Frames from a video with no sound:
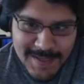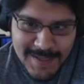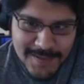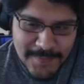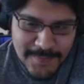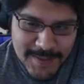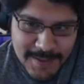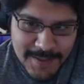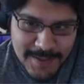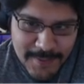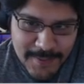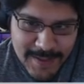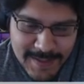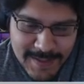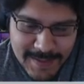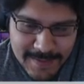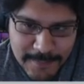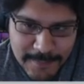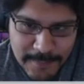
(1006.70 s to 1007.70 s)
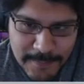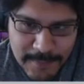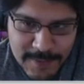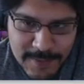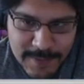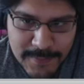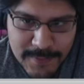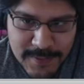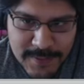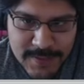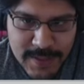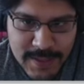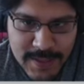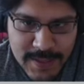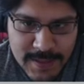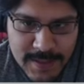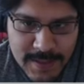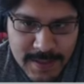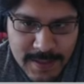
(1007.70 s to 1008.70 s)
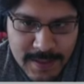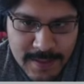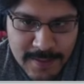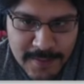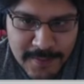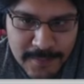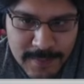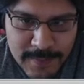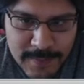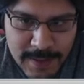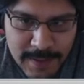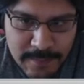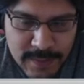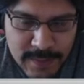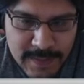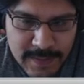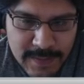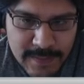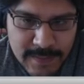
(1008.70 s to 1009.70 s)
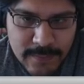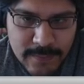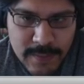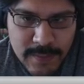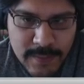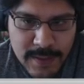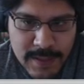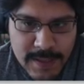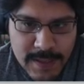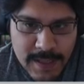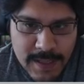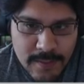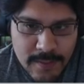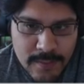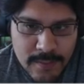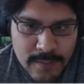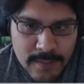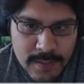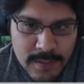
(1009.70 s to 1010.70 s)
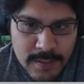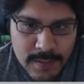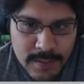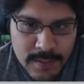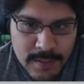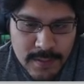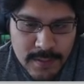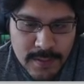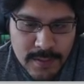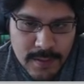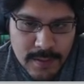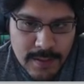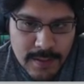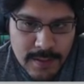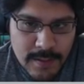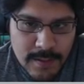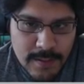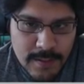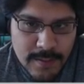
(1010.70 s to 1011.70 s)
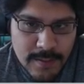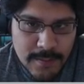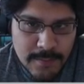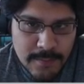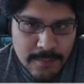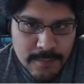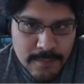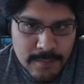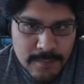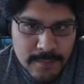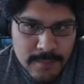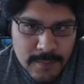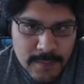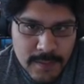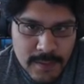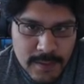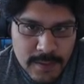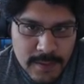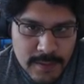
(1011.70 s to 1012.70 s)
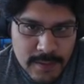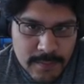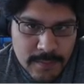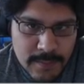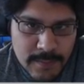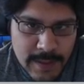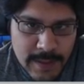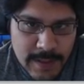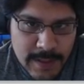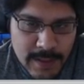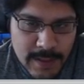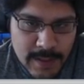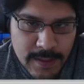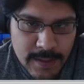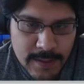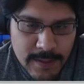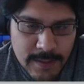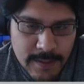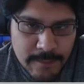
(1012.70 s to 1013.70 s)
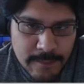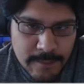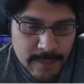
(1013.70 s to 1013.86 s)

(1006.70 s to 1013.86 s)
But anyway, that's pretty much it. I'm printing this right now on my Printerbot Play in